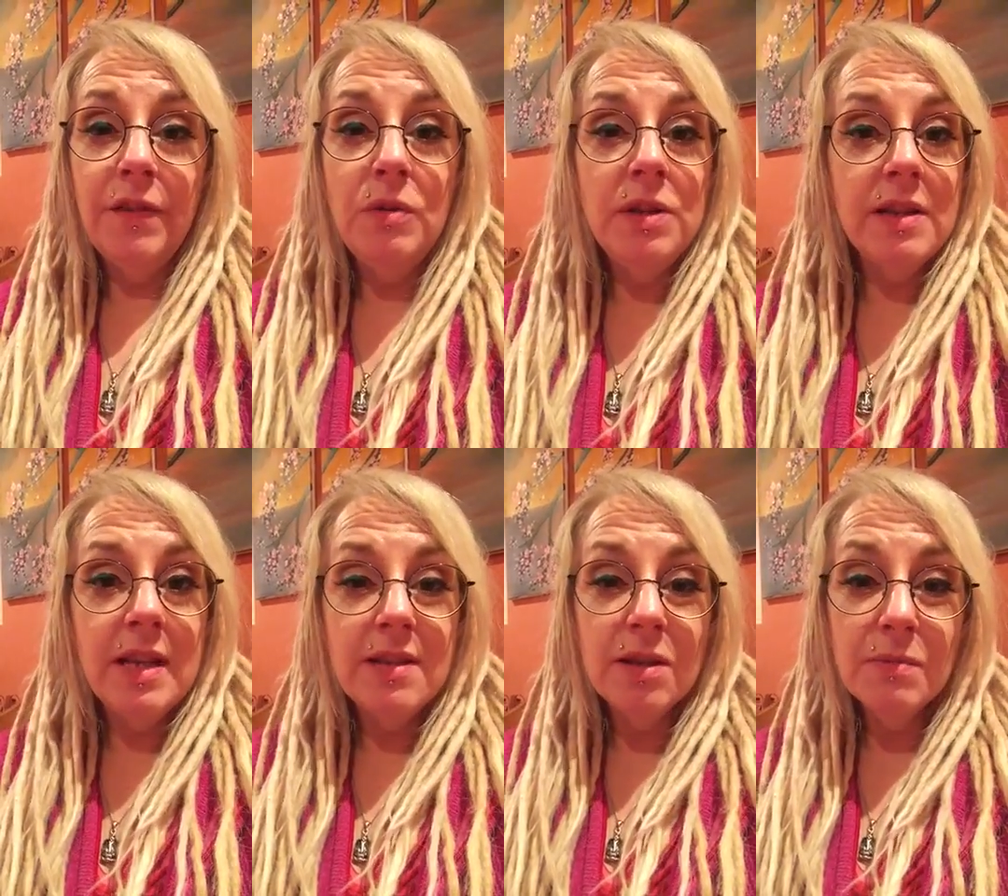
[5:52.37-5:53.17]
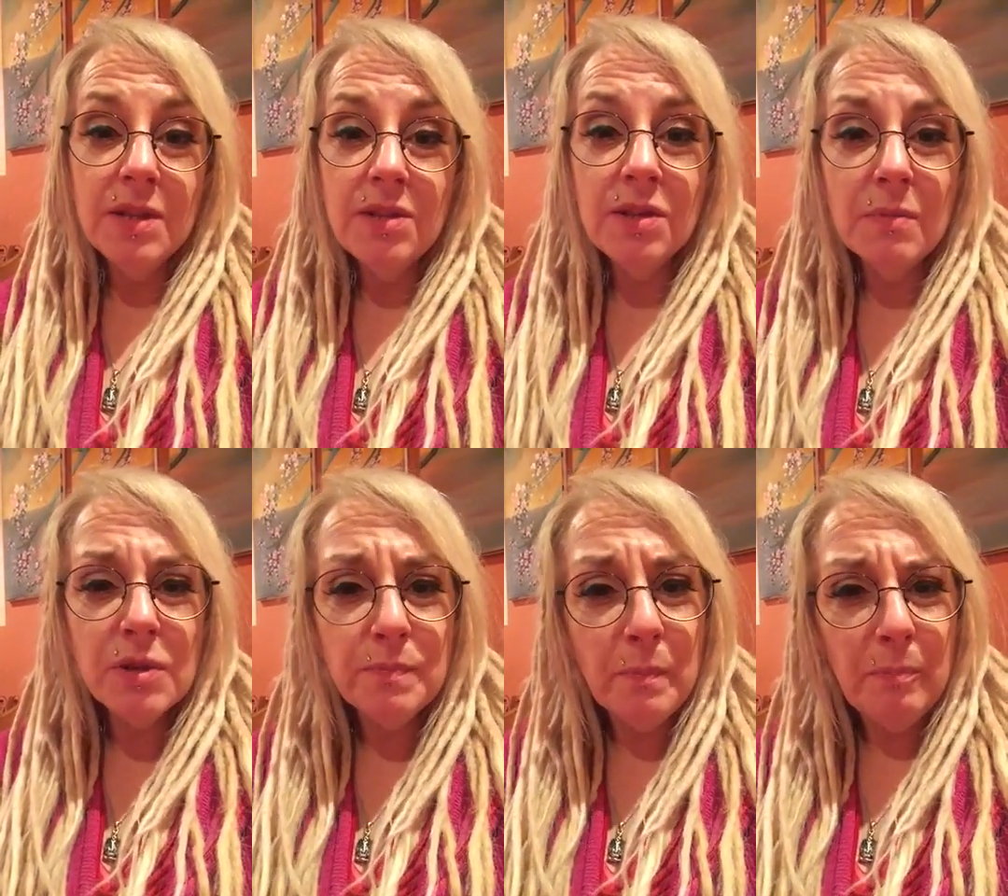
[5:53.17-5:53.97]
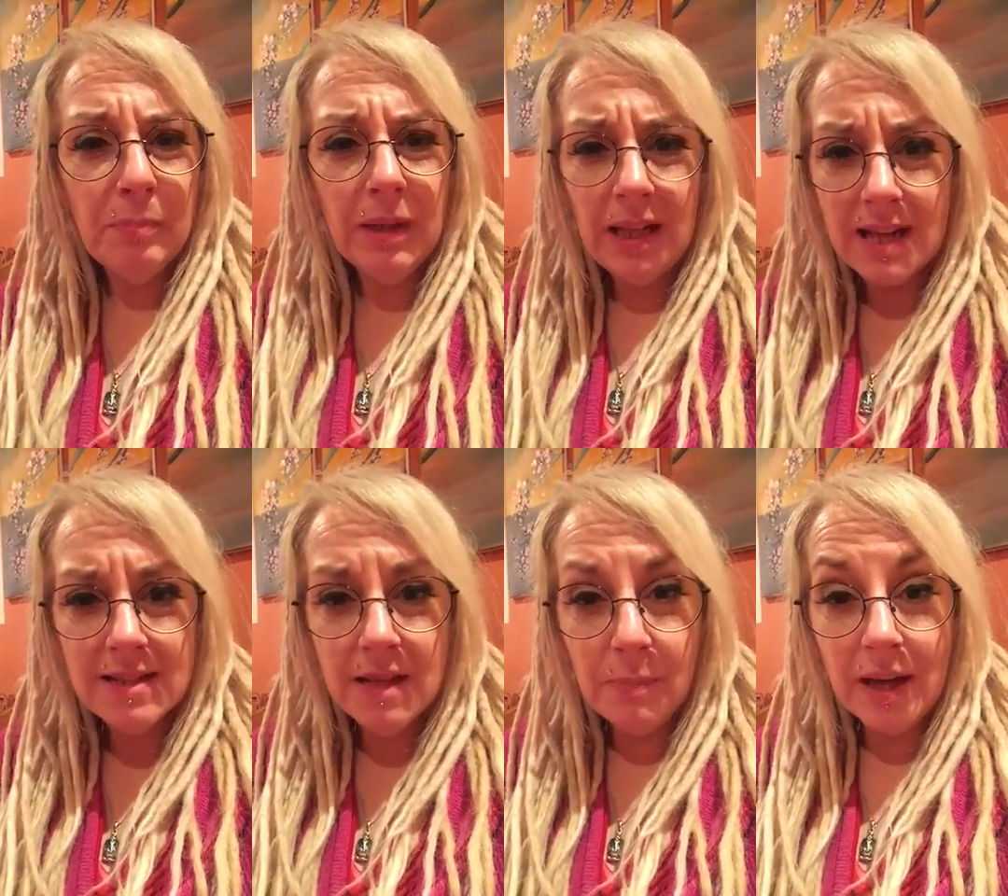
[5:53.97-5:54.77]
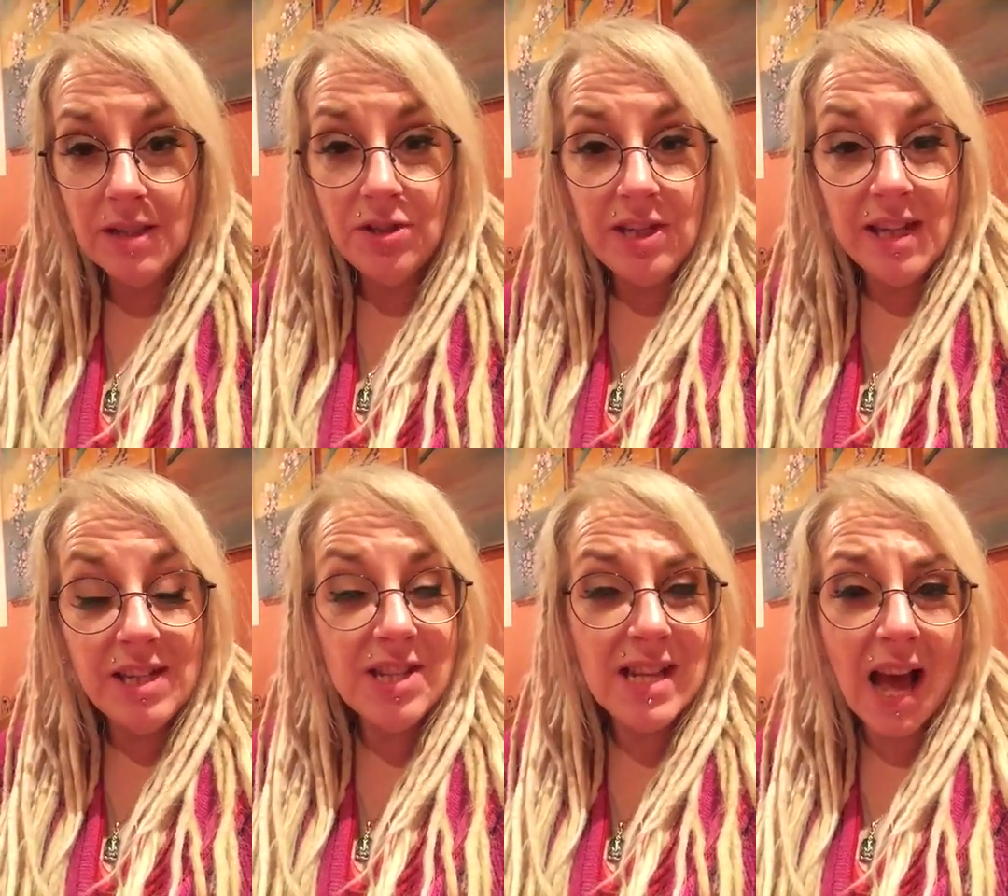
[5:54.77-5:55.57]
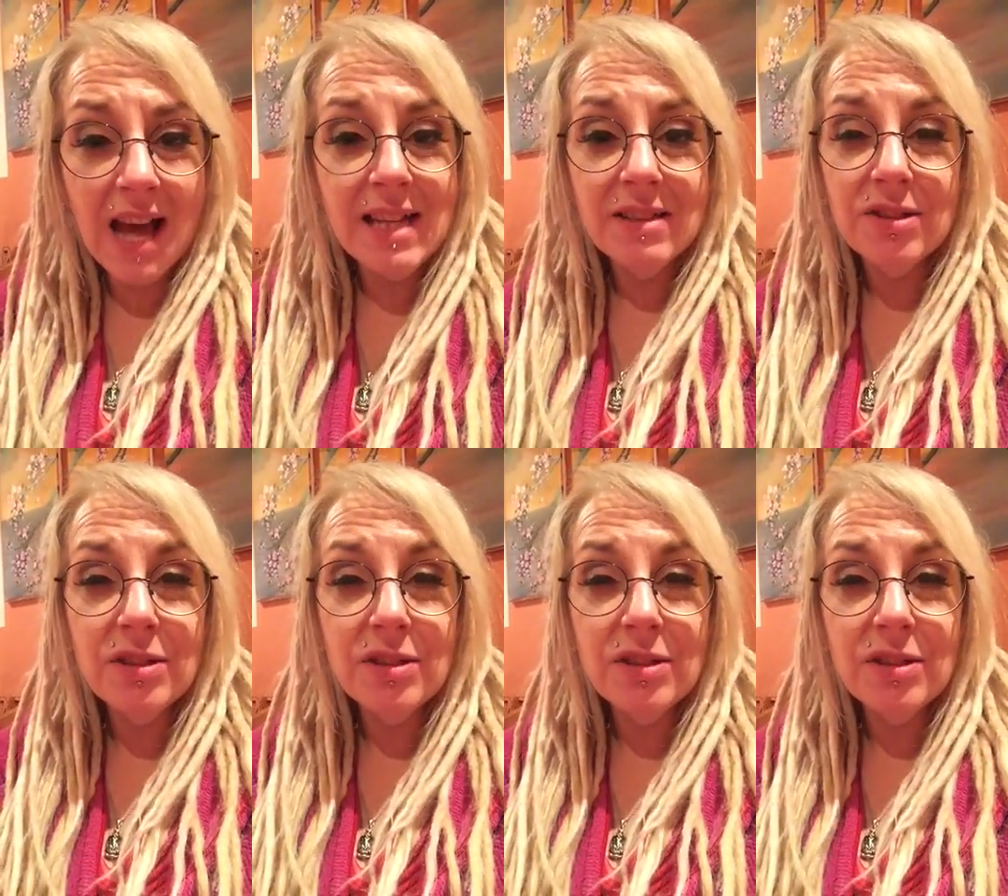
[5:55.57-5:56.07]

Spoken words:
food and things comes in so much plastic packaging. You just can't,